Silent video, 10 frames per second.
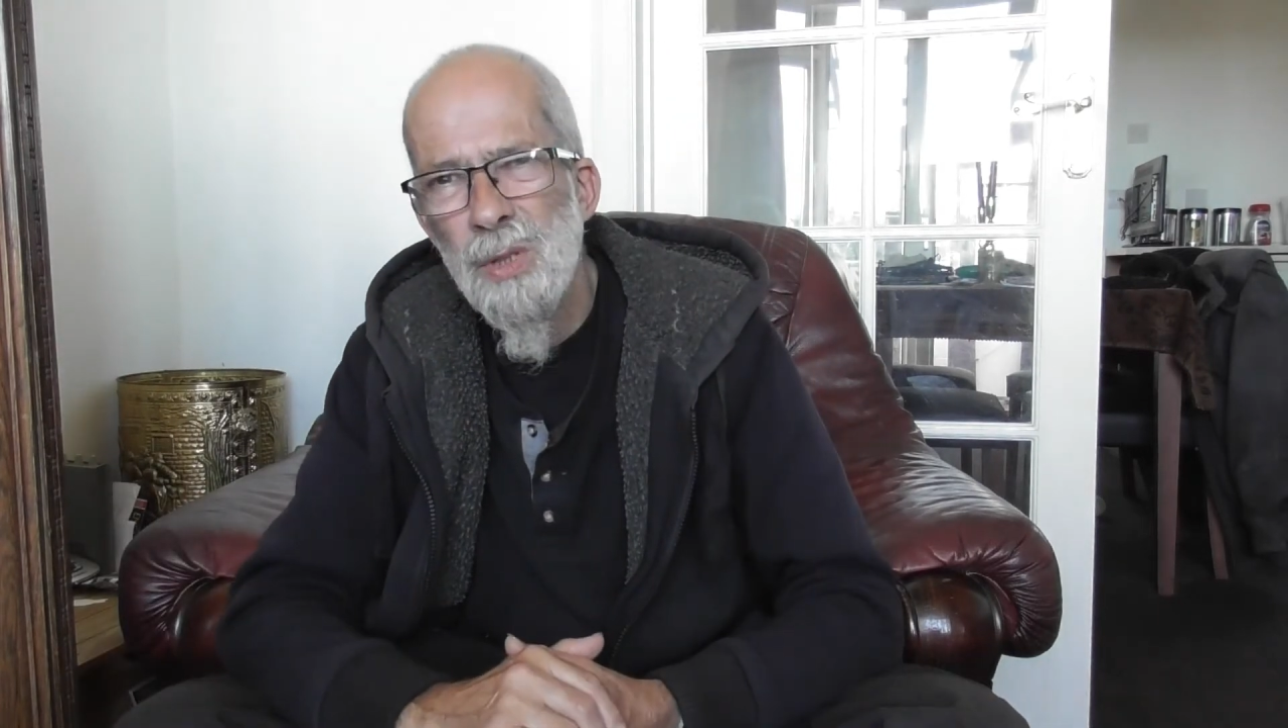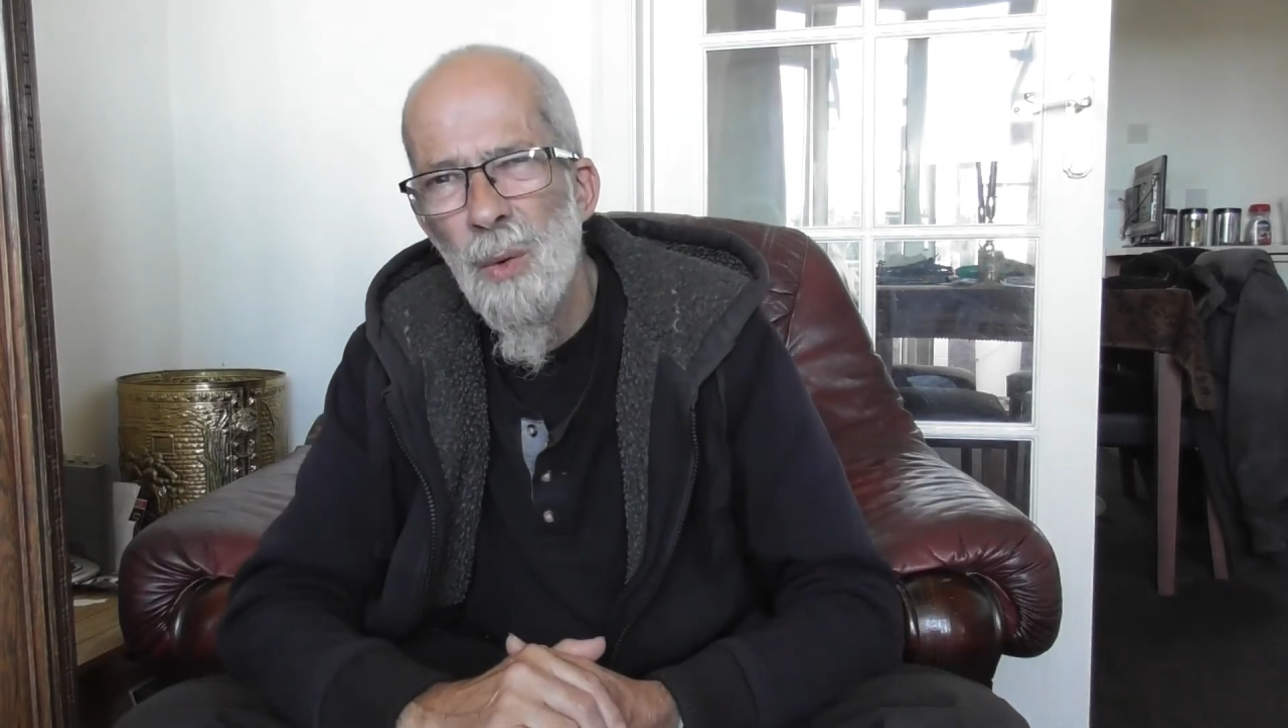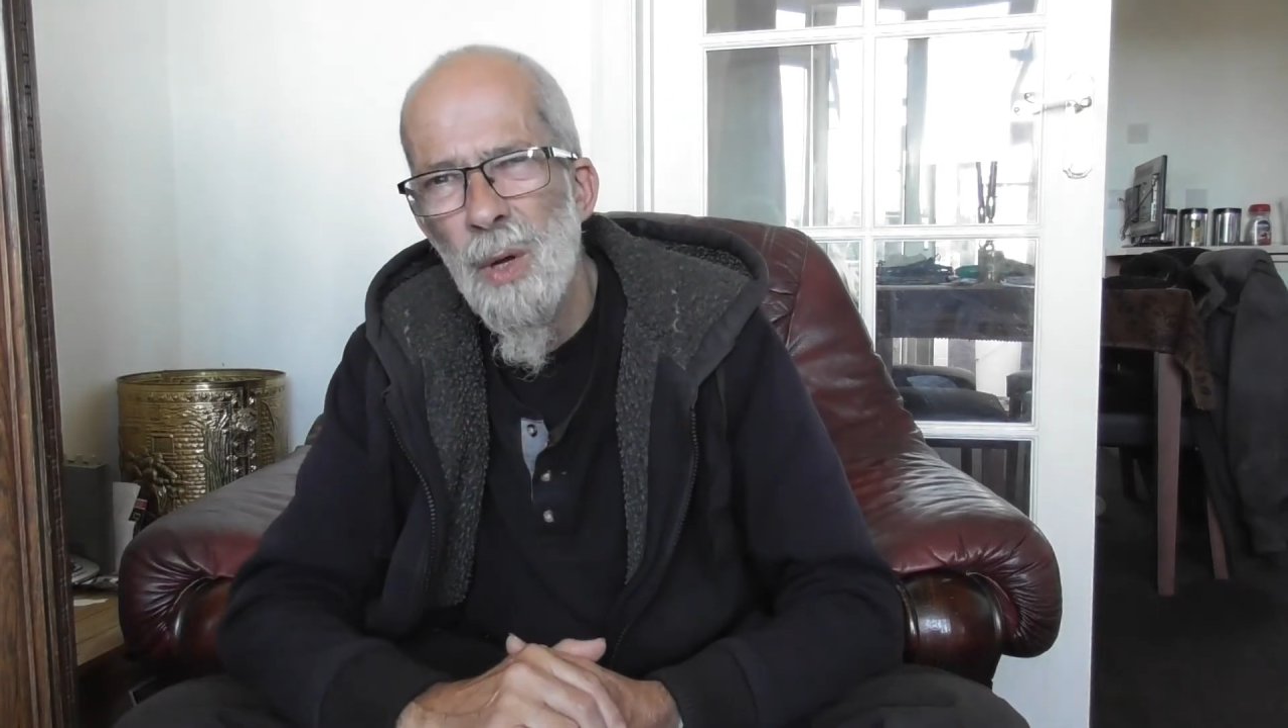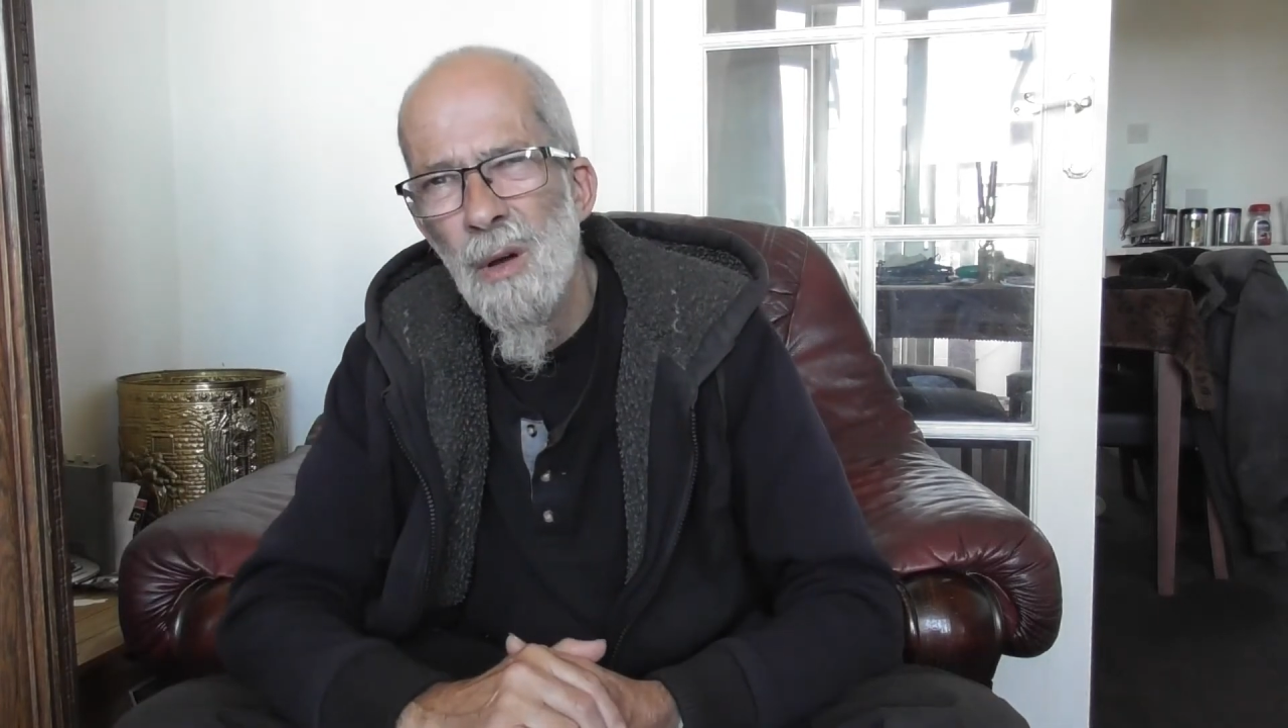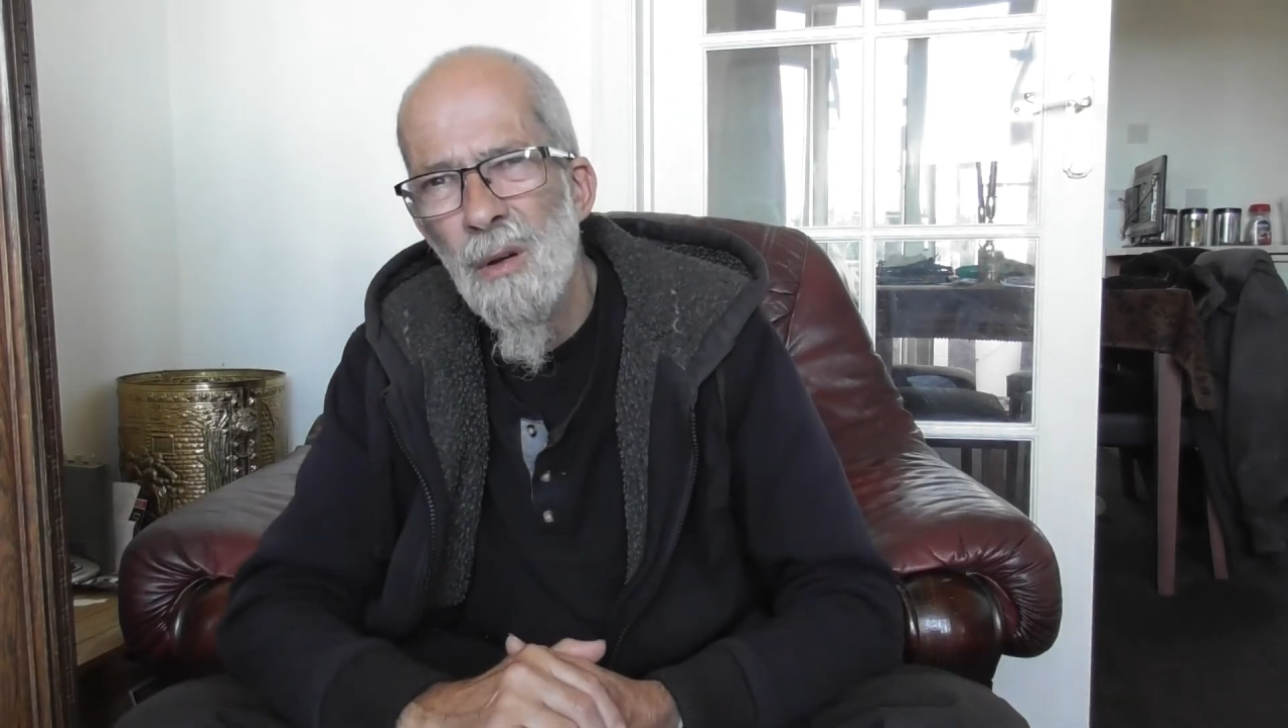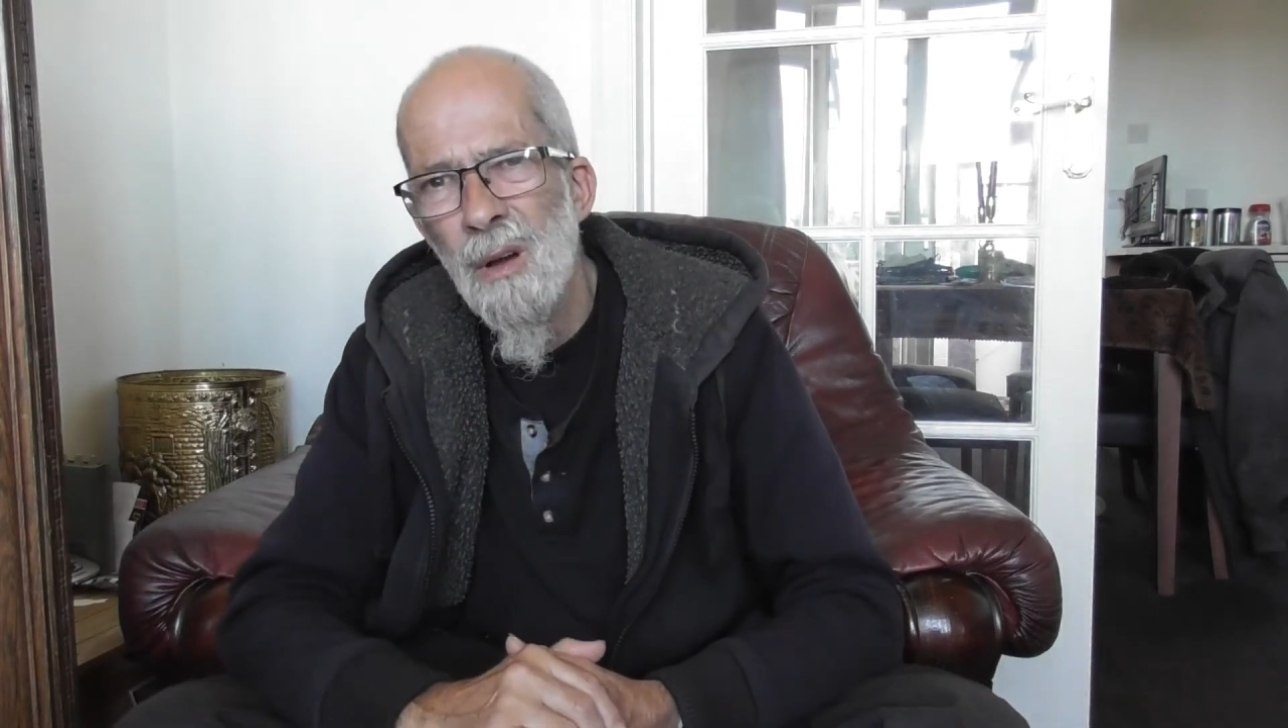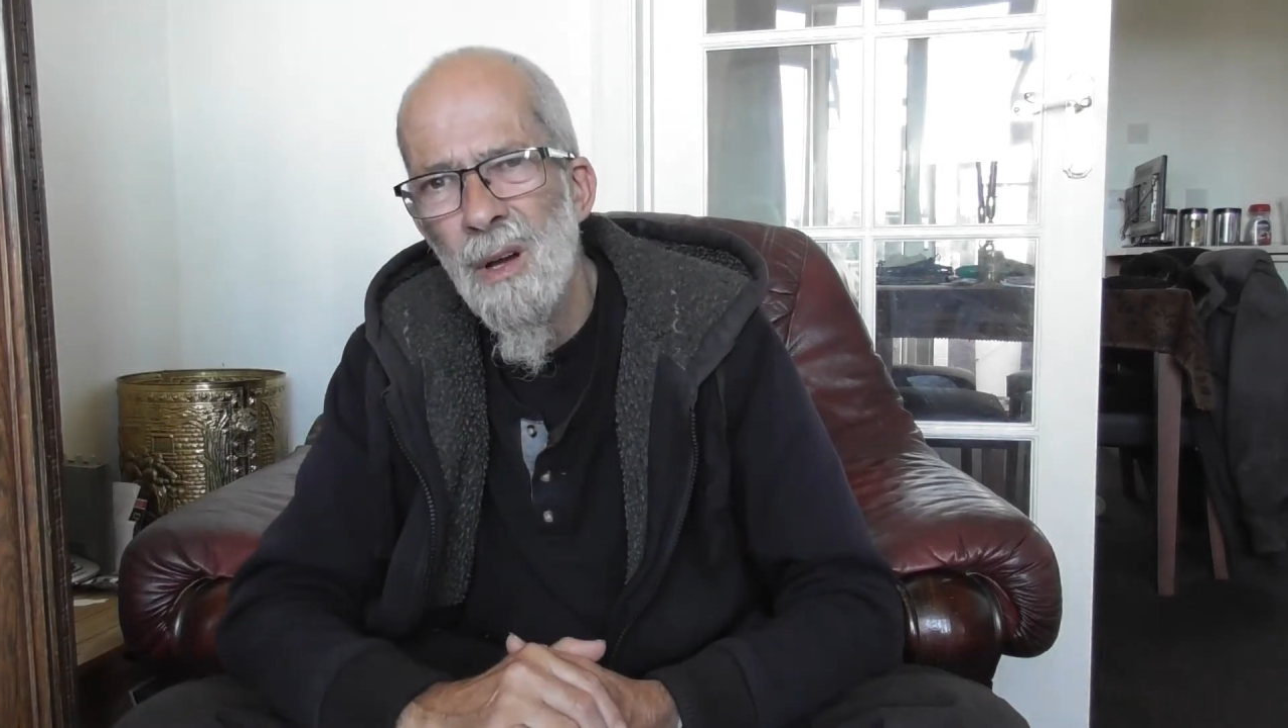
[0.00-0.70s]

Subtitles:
going on.